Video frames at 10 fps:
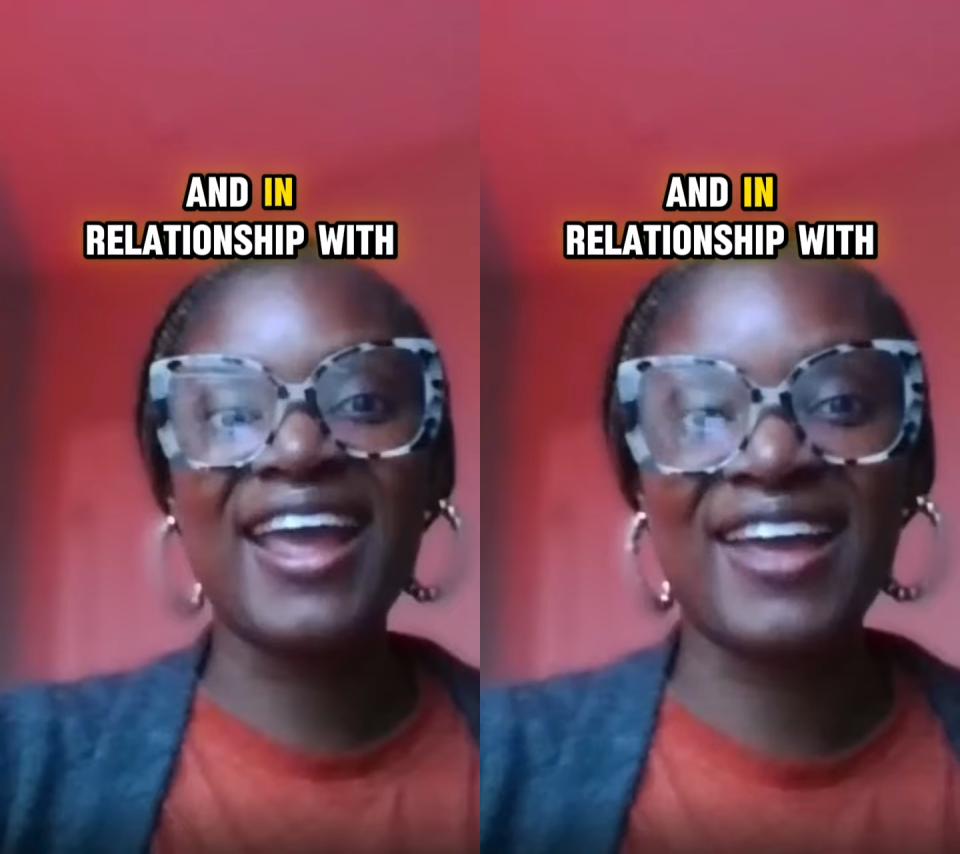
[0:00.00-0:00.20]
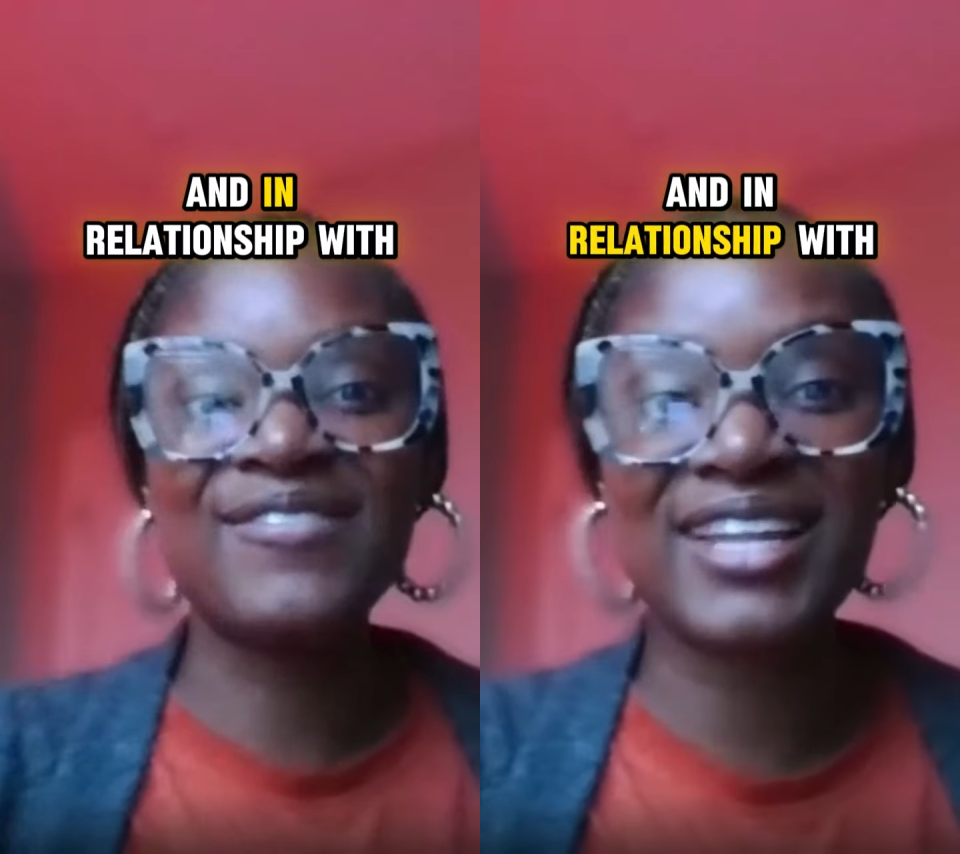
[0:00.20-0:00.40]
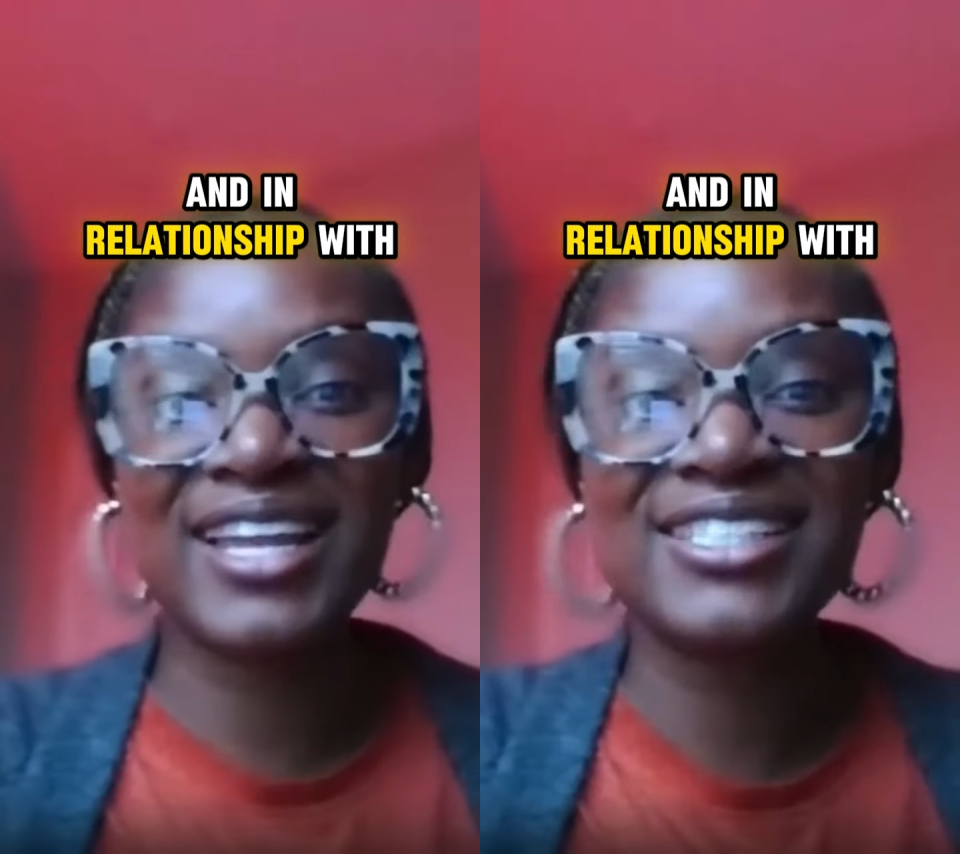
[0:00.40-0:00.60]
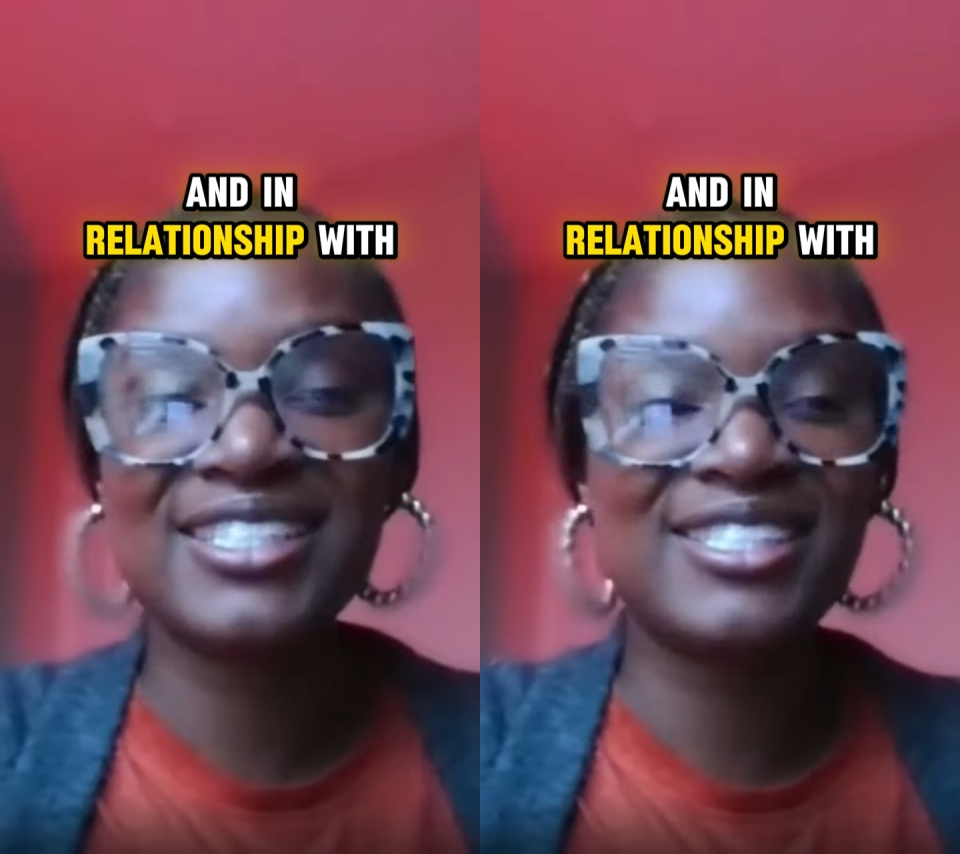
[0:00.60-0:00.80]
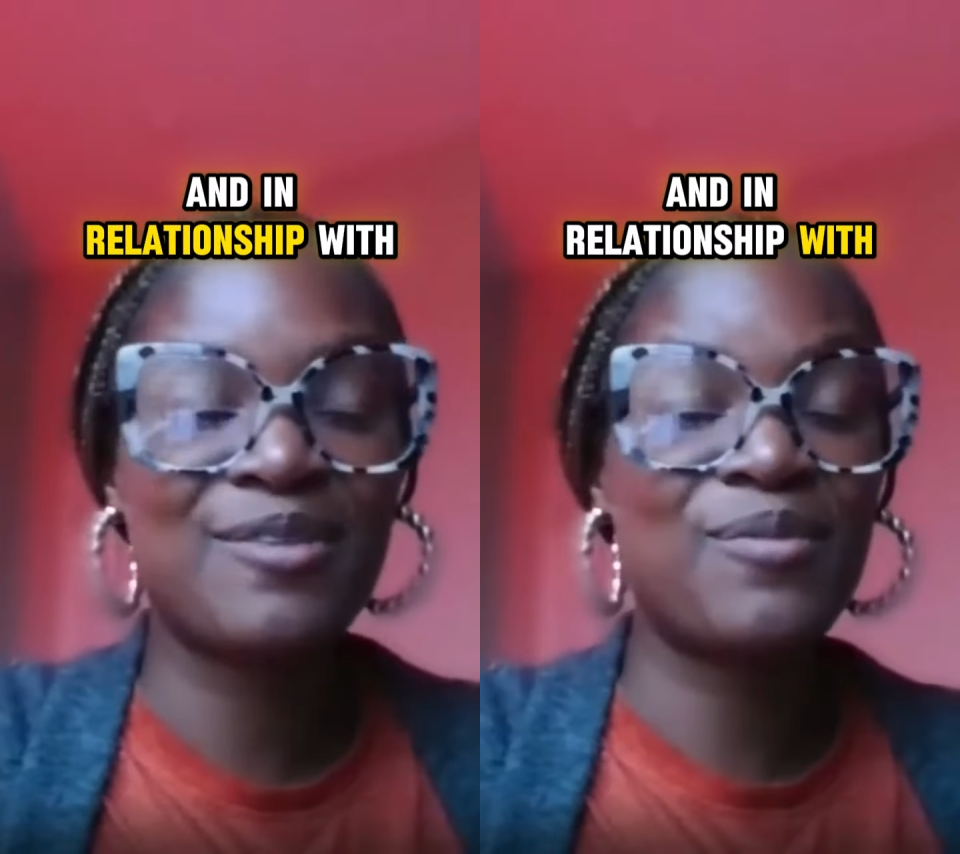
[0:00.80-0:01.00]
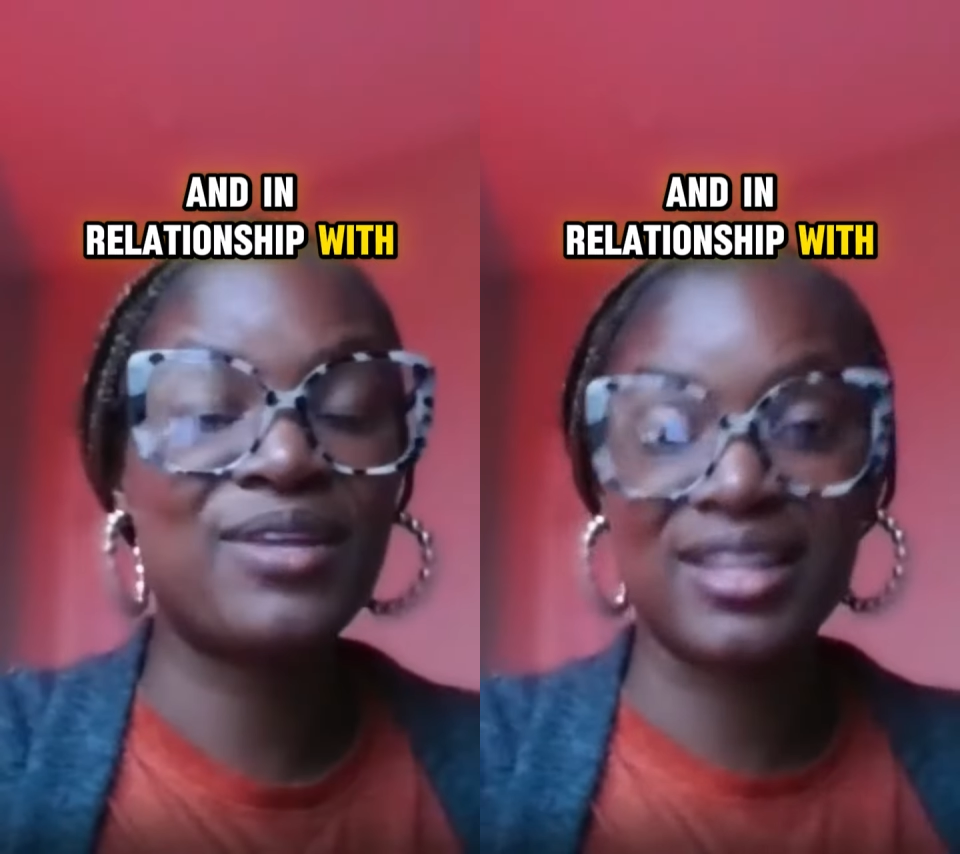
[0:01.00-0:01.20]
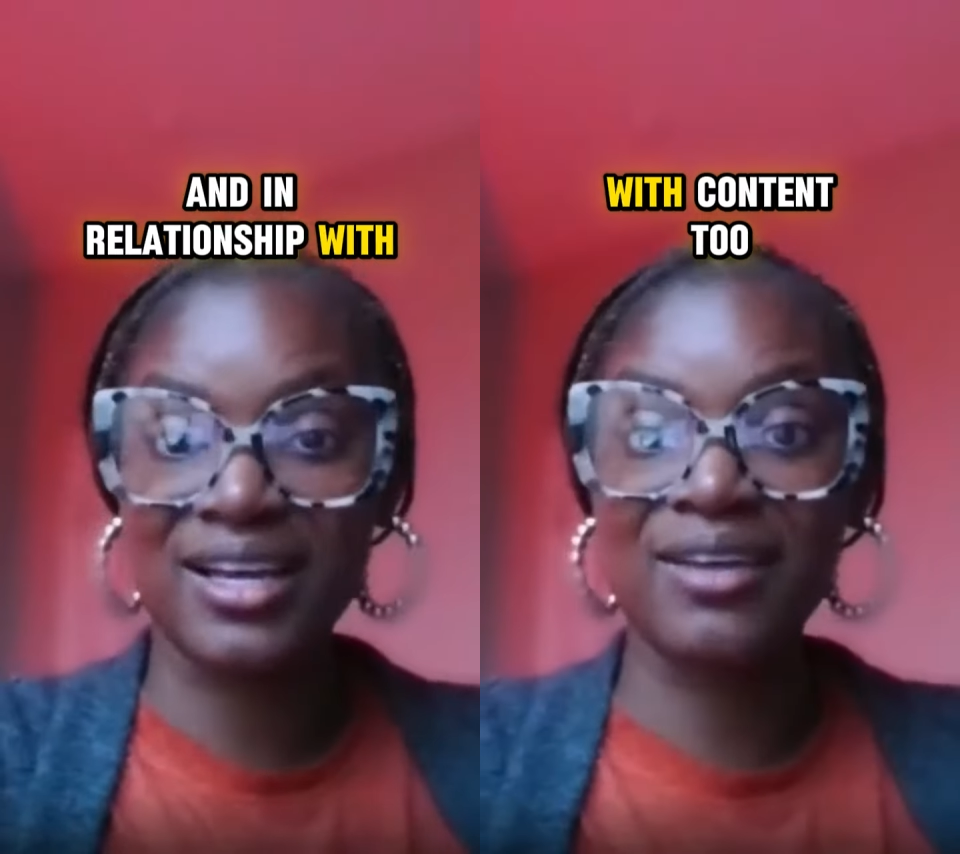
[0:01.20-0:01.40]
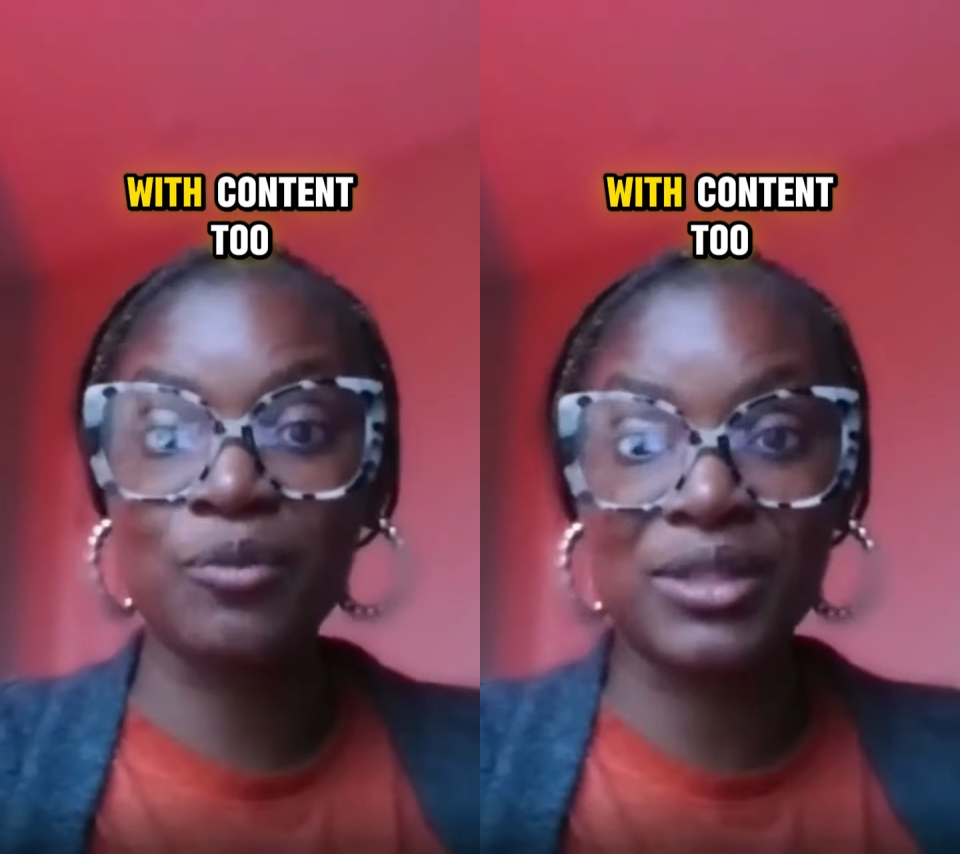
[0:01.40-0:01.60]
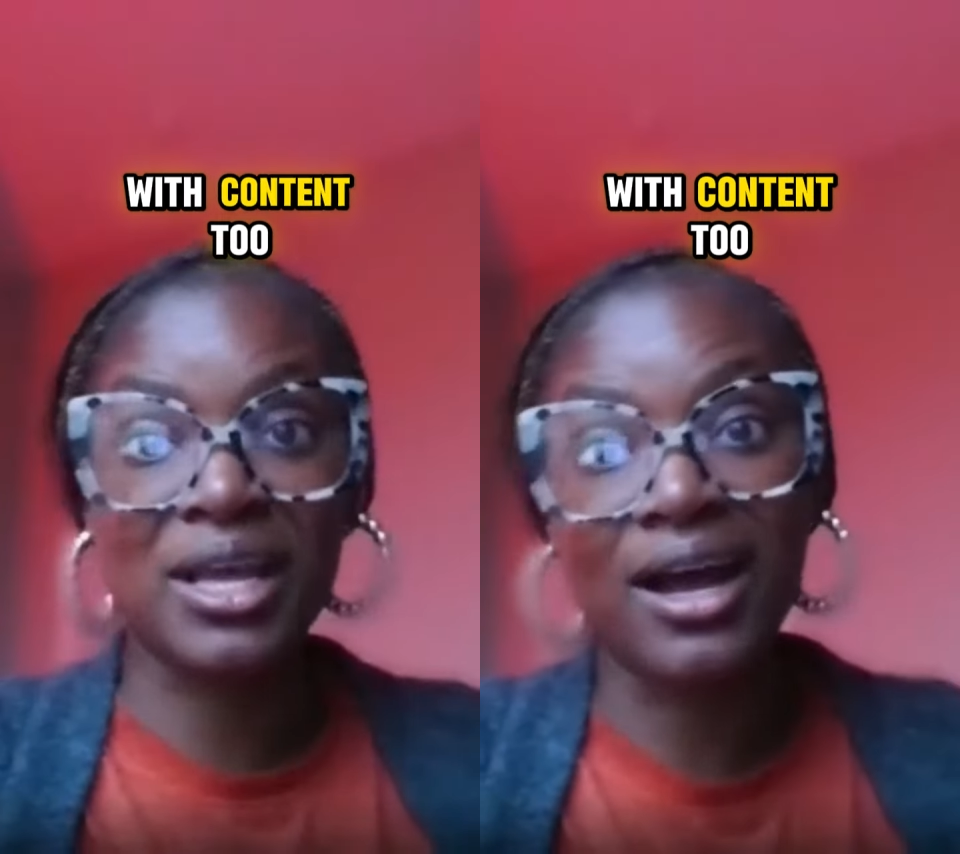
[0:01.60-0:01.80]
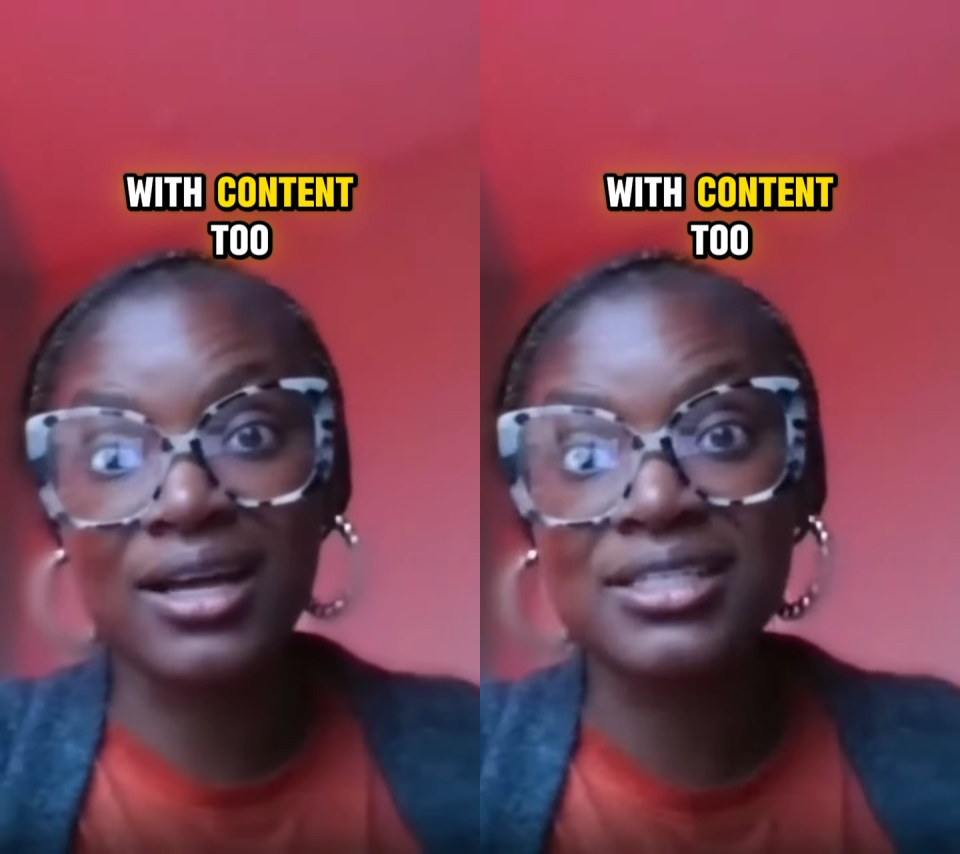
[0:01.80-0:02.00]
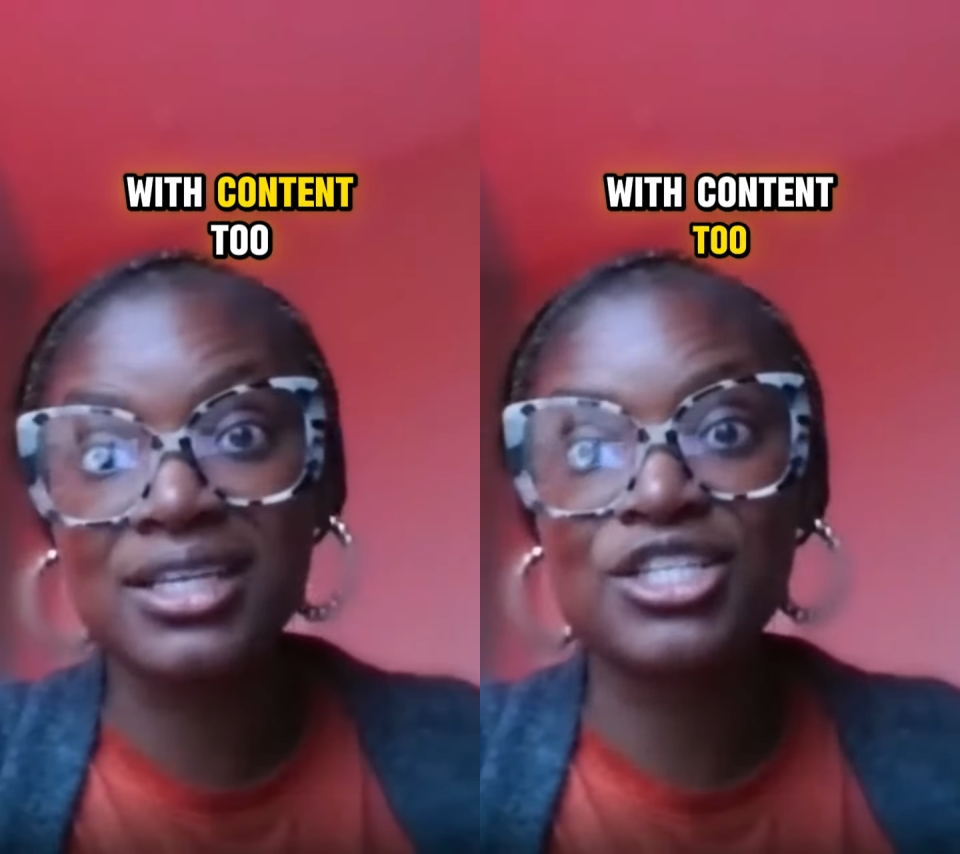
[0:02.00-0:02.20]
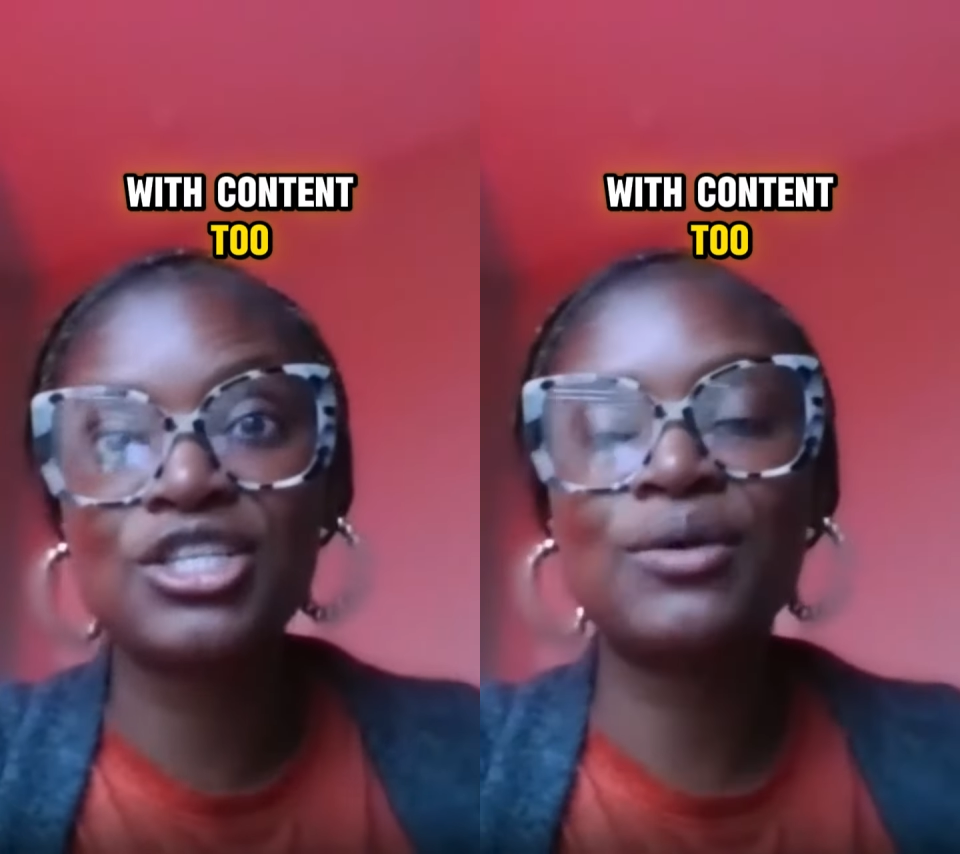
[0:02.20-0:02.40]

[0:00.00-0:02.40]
in relationship with content